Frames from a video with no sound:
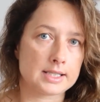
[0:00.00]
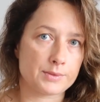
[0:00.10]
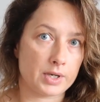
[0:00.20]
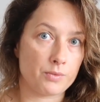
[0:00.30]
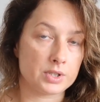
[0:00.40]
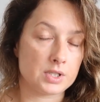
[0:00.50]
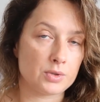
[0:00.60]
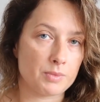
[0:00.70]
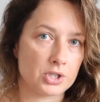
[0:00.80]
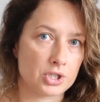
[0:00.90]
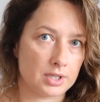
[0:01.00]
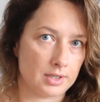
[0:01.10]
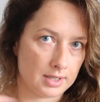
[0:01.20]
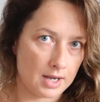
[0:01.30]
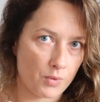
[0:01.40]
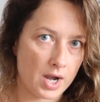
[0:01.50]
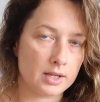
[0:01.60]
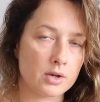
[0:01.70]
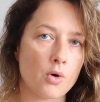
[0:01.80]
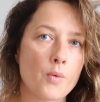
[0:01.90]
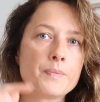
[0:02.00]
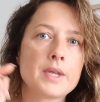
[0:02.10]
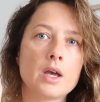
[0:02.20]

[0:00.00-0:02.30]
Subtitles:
is what I wanted to mention a while ago.